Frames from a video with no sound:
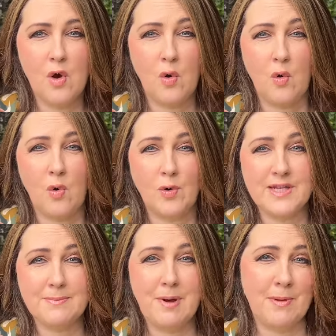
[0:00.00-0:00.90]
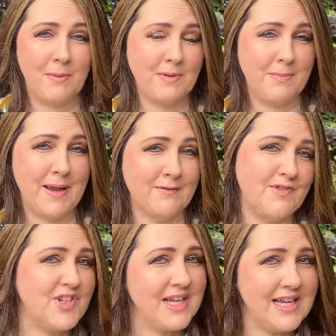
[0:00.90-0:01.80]
or you can pop it on with a pair of
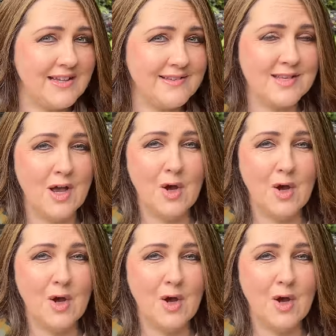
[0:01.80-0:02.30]
jeans,